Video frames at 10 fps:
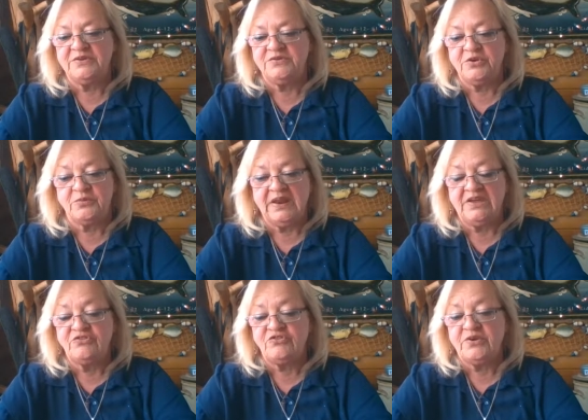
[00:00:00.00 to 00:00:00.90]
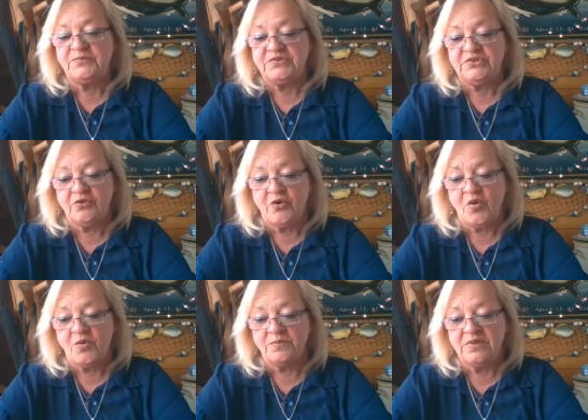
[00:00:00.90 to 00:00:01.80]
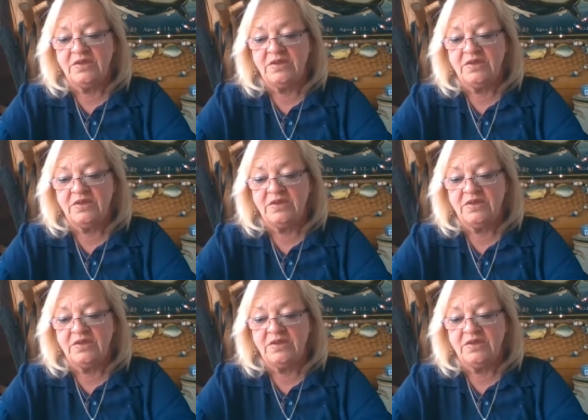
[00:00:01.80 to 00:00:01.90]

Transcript: into your relationships and your home